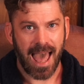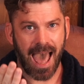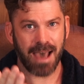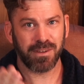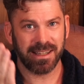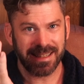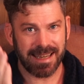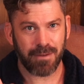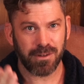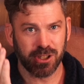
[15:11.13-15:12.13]
having
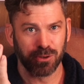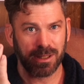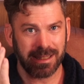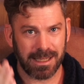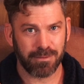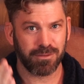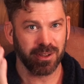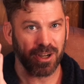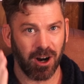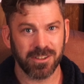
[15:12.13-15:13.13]
never to relive
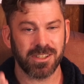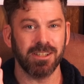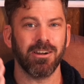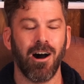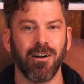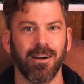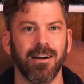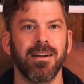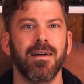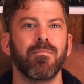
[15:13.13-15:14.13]
the constant horror